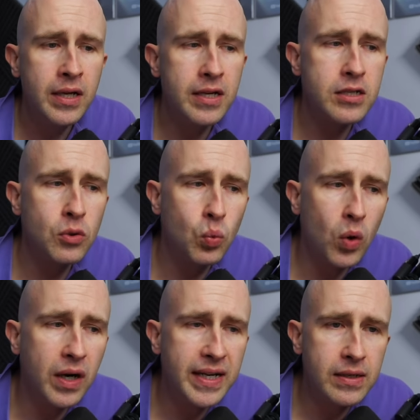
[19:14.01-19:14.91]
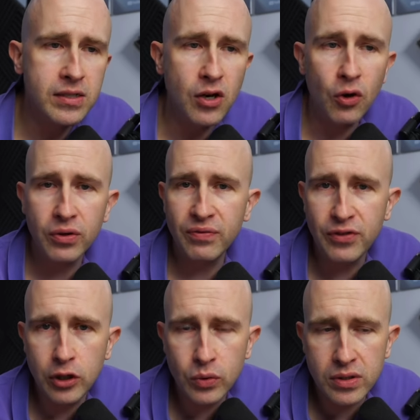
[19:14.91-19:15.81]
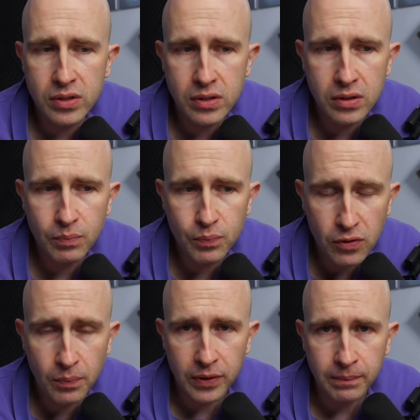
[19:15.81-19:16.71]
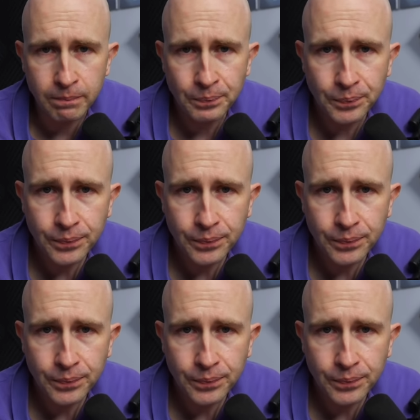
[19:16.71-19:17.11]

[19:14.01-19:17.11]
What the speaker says: as to why it's not the viewer's problem